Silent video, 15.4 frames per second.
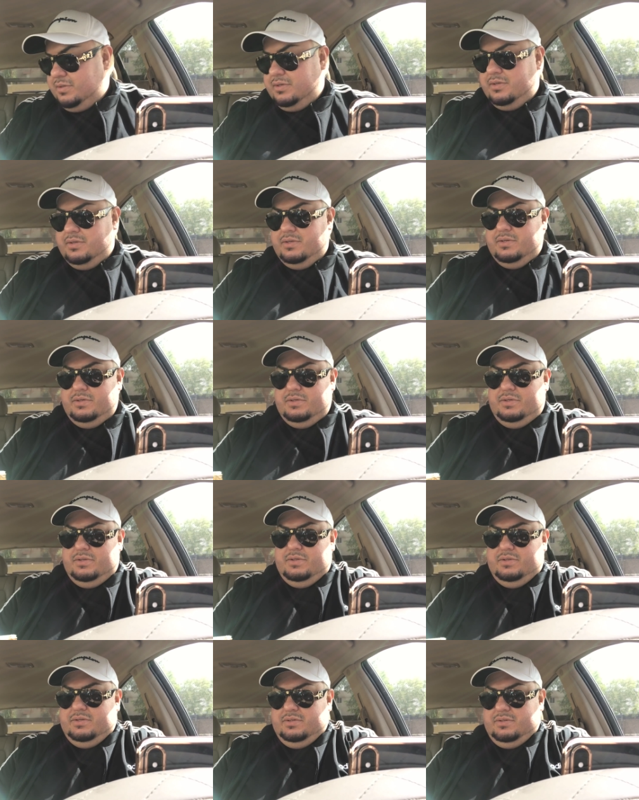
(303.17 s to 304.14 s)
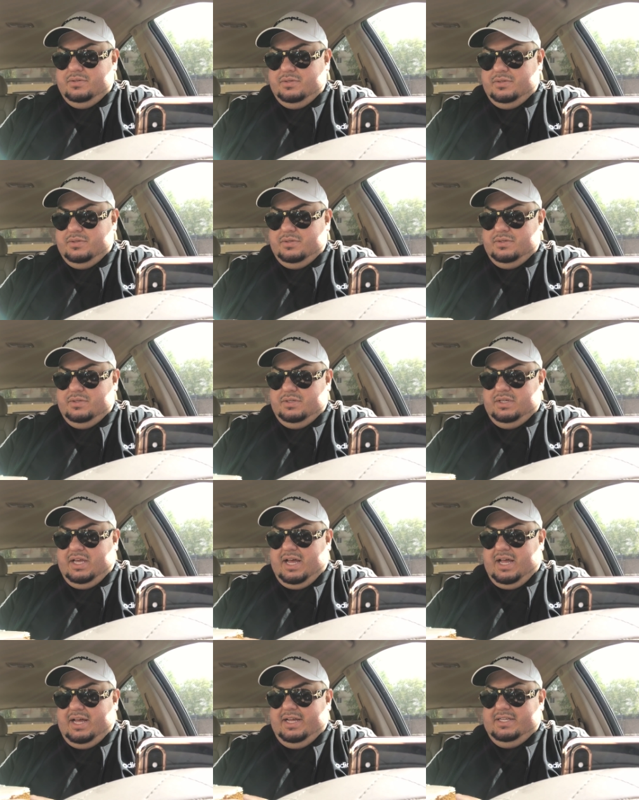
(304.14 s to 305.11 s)
because you can have that.
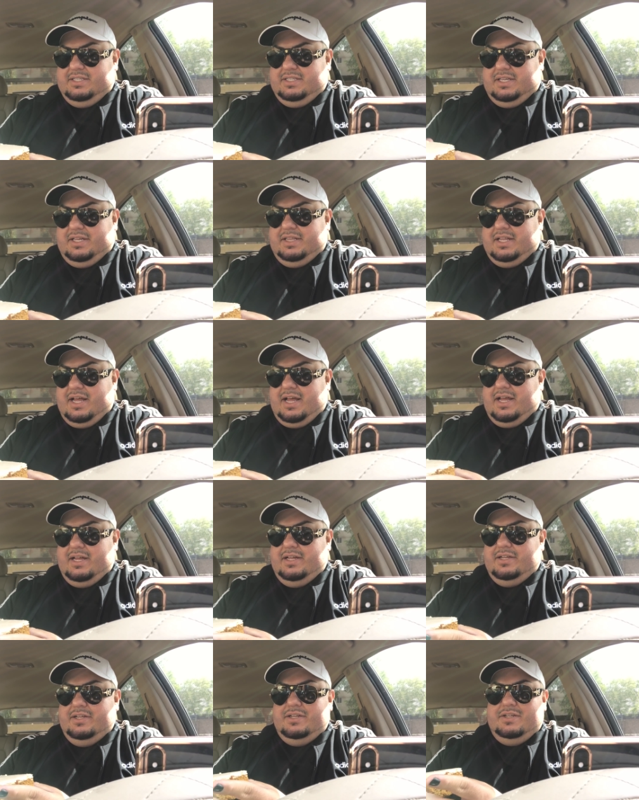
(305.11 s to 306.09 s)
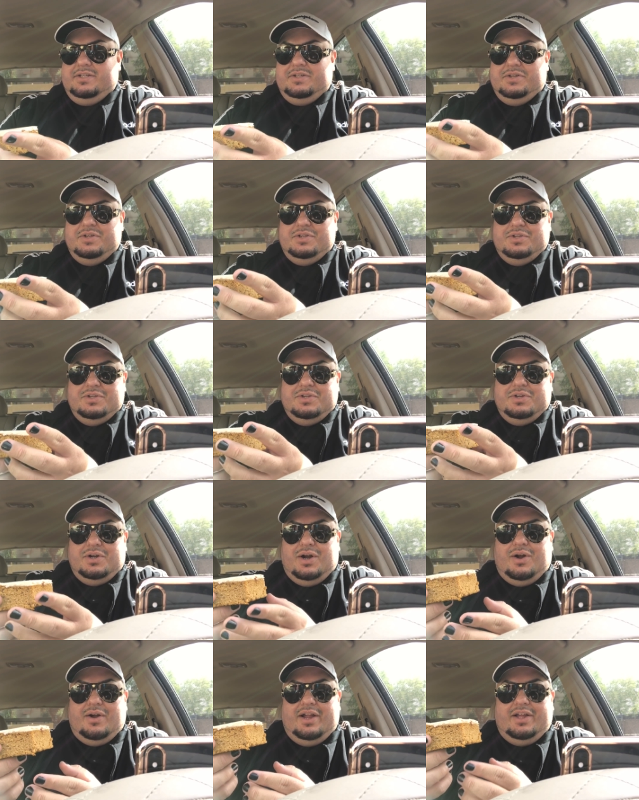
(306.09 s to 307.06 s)
Yeah, I have seen that.
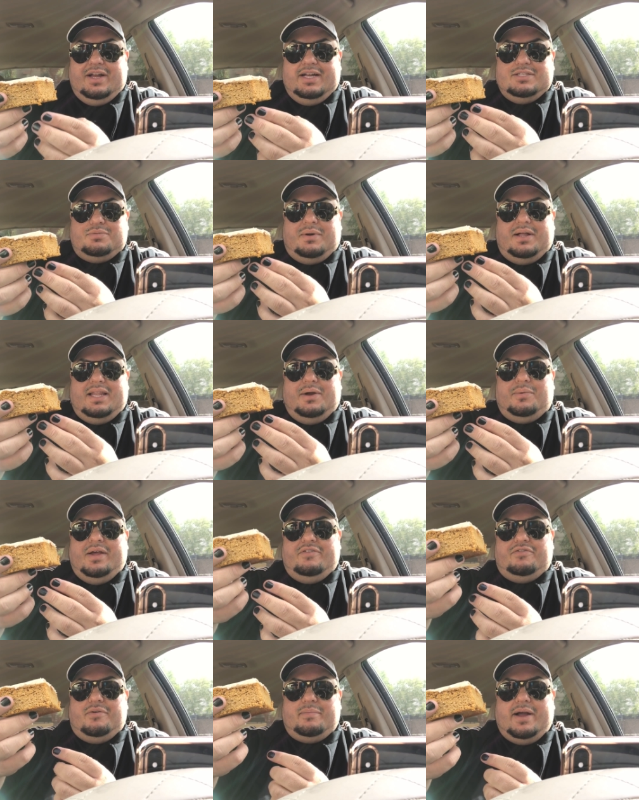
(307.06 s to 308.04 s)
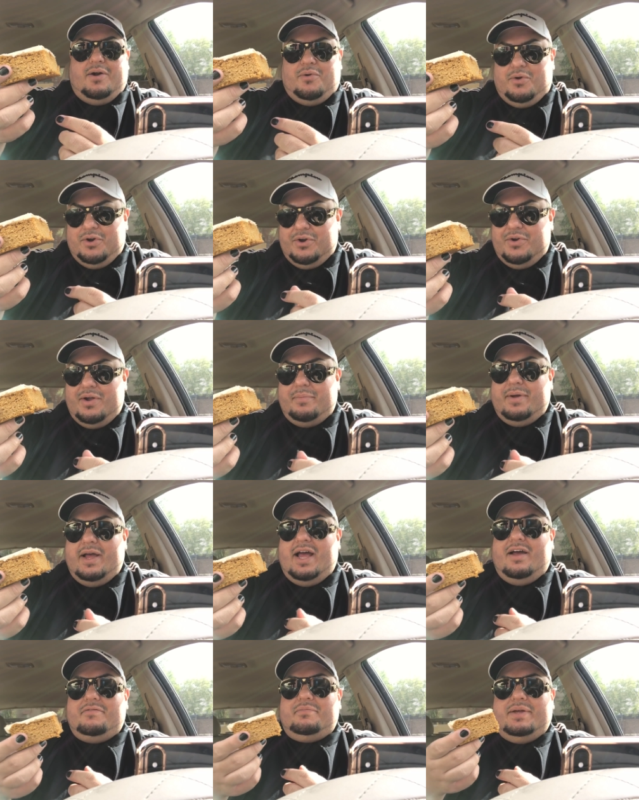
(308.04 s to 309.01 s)
All right, you guys, while I wait for my order, I'm going
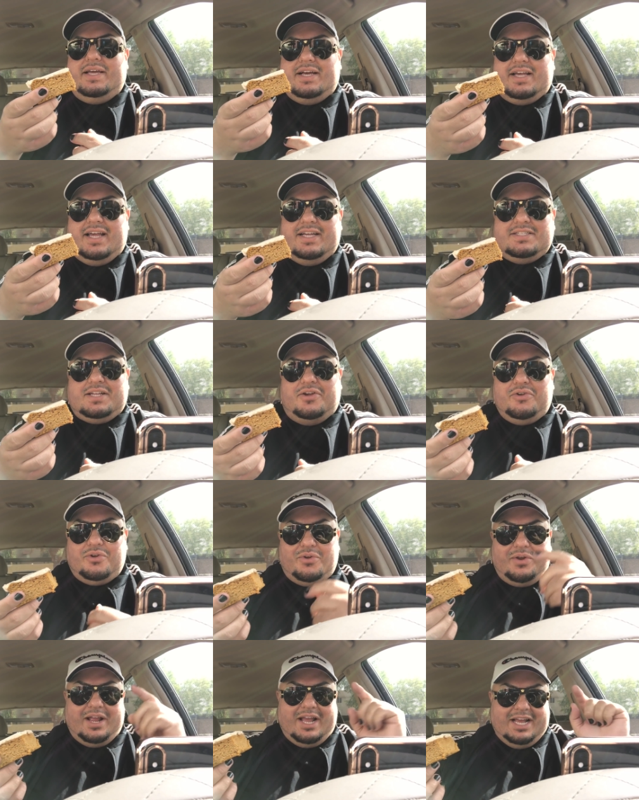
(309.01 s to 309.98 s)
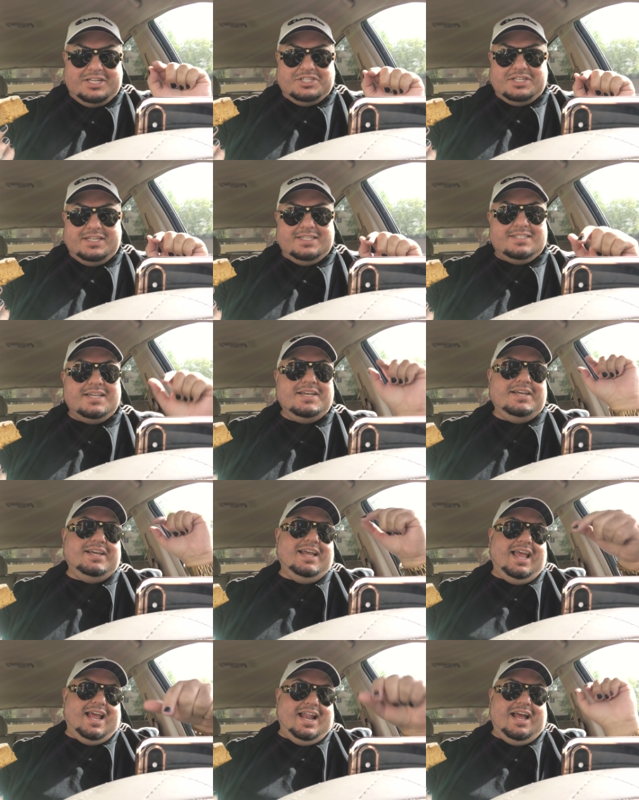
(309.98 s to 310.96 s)
to have me a Kaye's Keto Kreations.
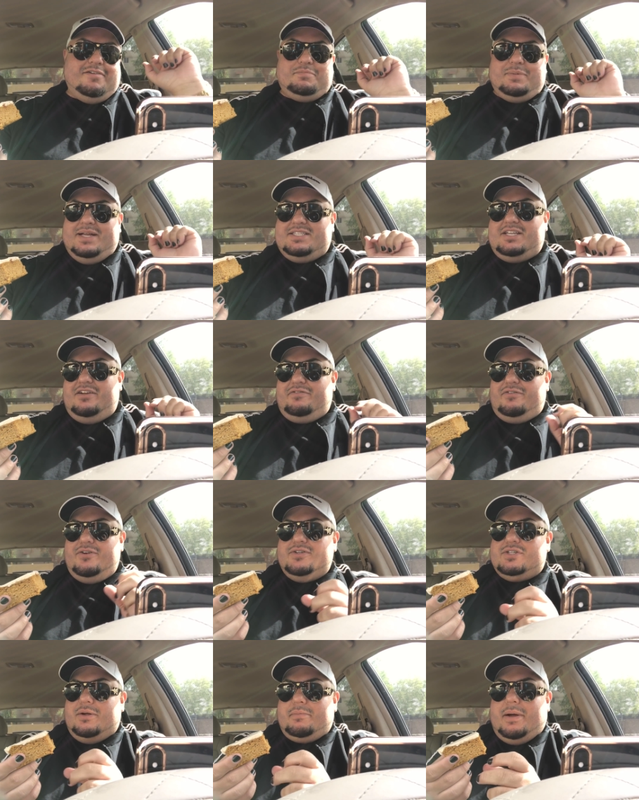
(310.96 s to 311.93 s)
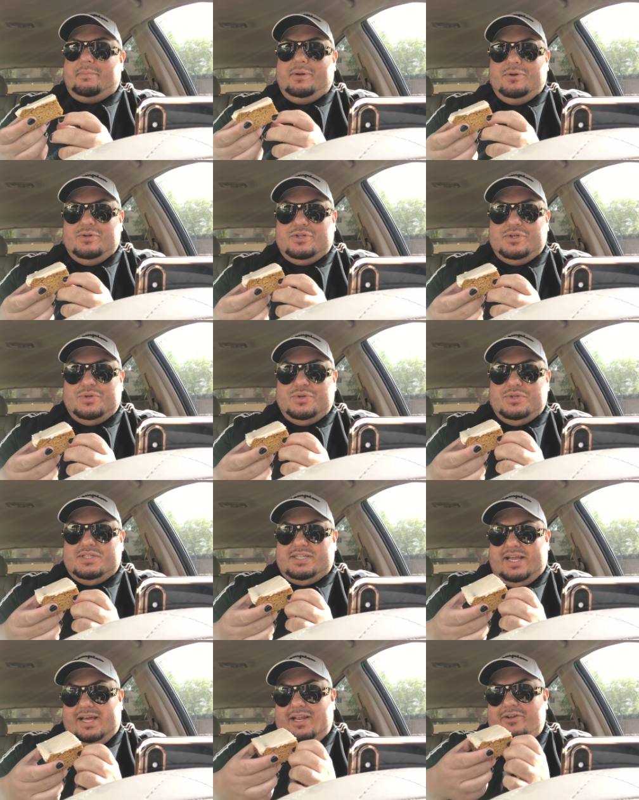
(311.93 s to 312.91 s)
And I have my Tiffers on my Bluetooth.
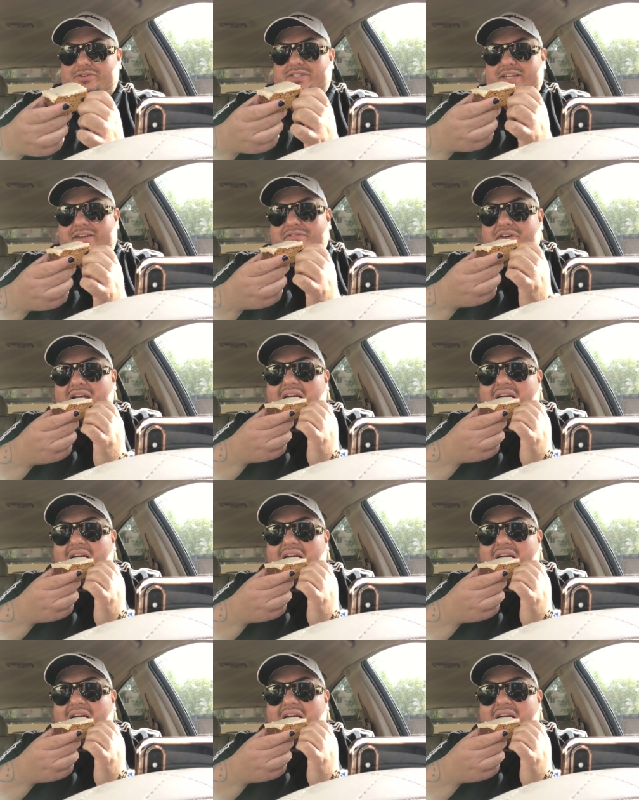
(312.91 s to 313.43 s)
Say hello, Tiff.